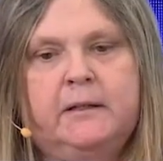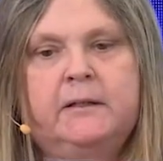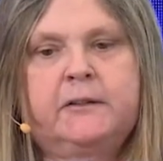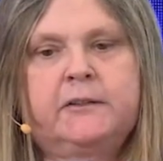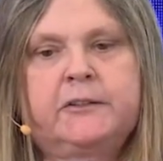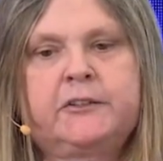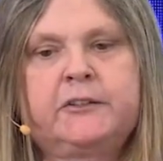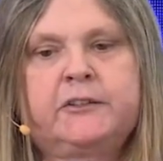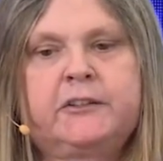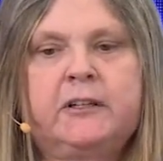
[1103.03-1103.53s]

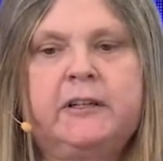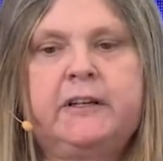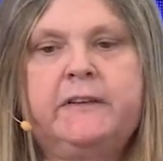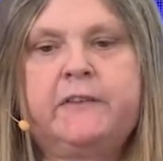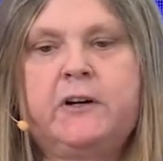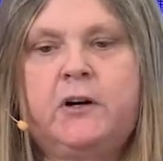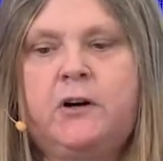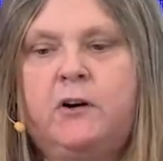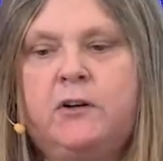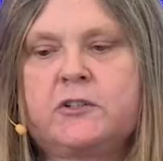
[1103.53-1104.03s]
To
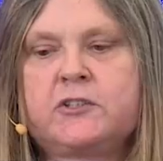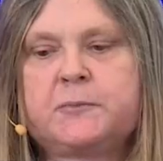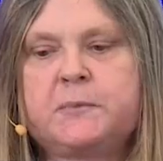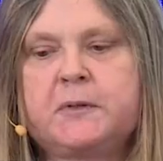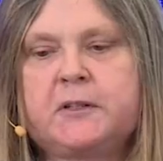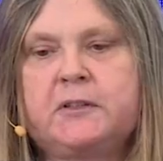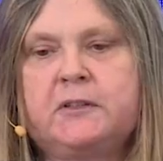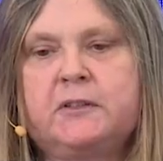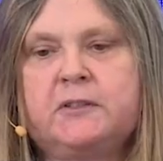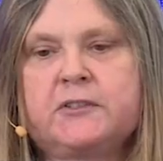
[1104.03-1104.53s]
deliver
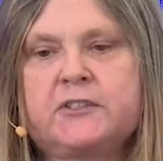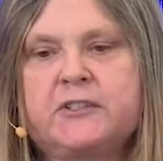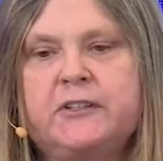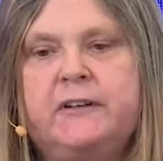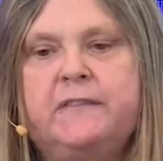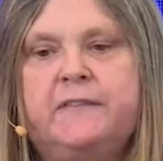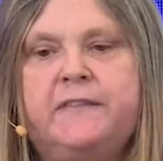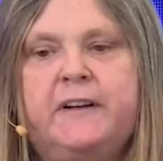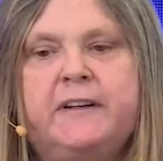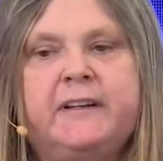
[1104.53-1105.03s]
hospitals, and
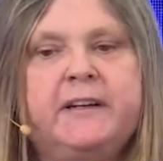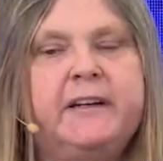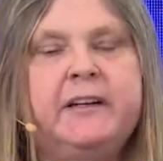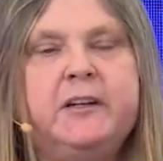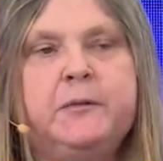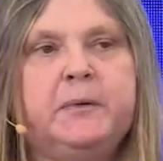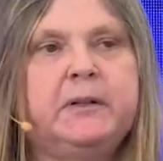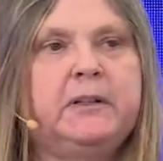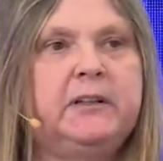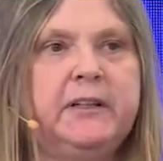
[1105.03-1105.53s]
in fact any
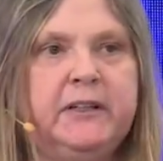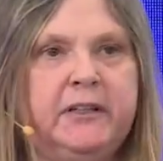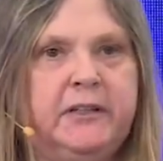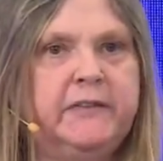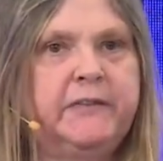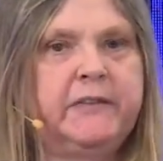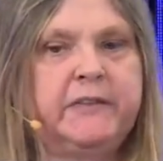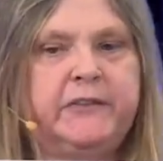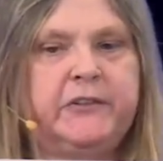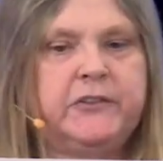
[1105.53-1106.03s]
building
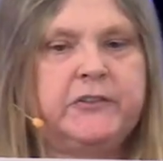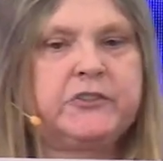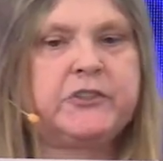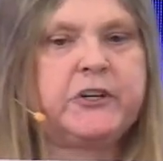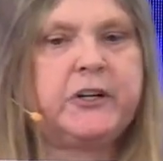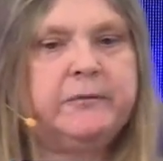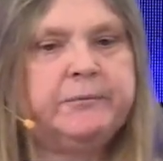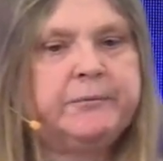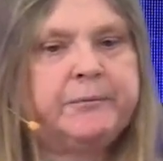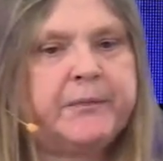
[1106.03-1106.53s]
of the
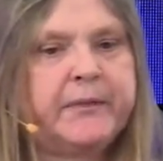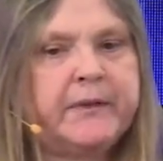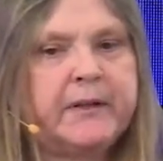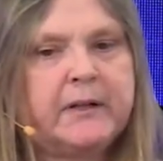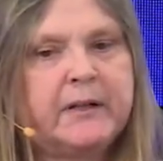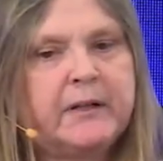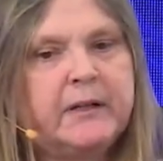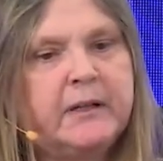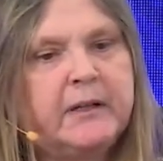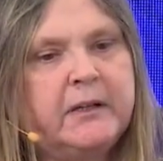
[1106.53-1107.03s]
future,
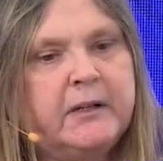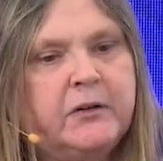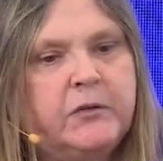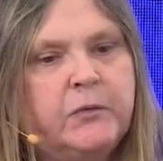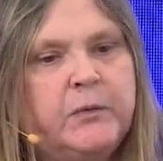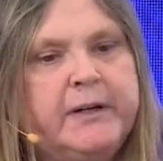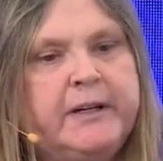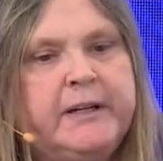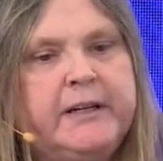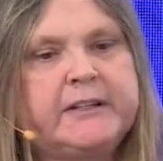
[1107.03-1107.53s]

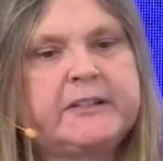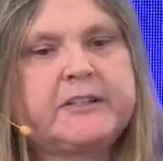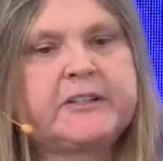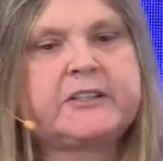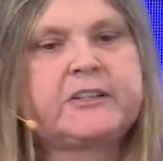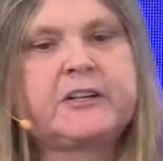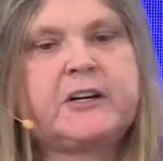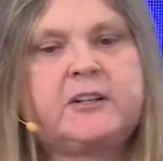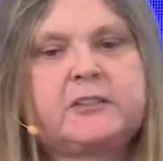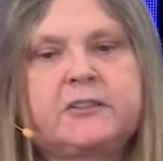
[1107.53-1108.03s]
we need to
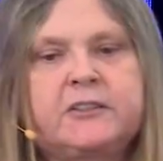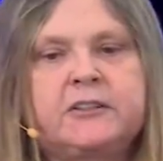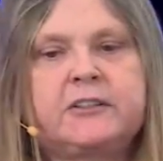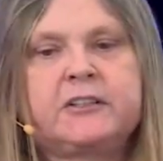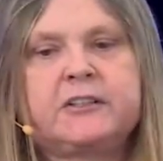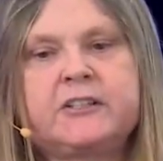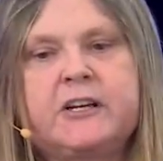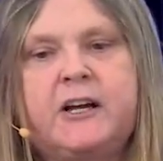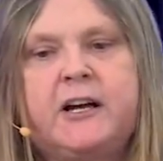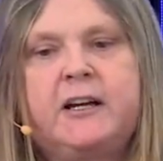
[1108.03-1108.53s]
start to
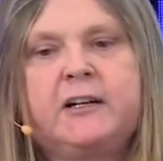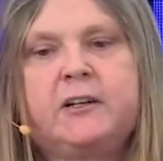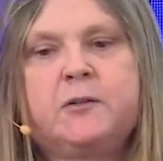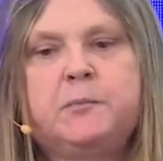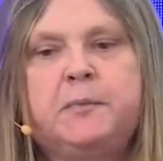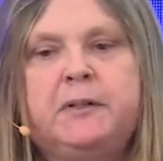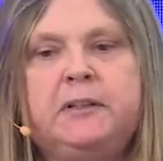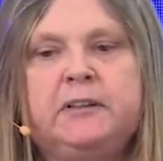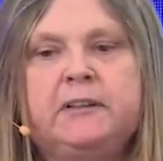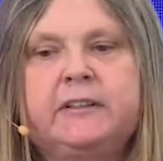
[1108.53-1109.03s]
design and
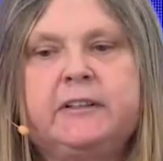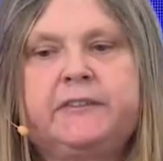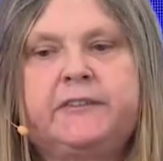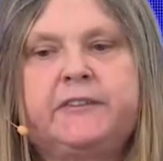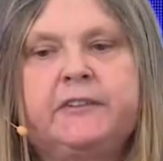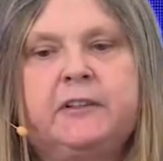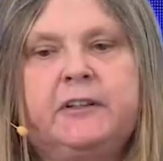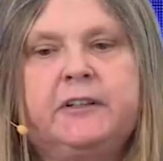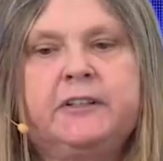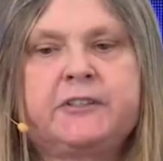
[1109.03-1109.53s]
build
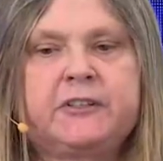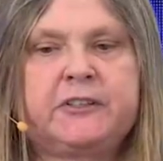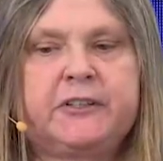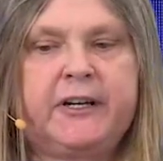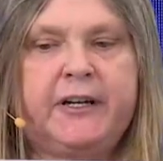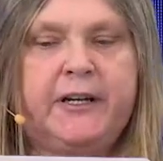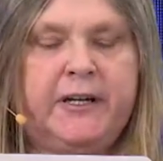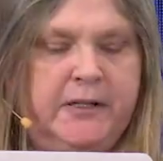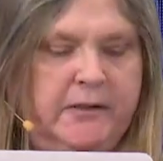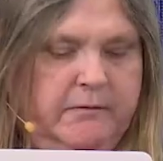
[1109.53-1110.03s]
differently
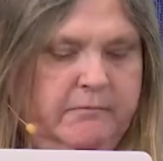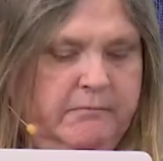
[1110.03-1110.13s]
today.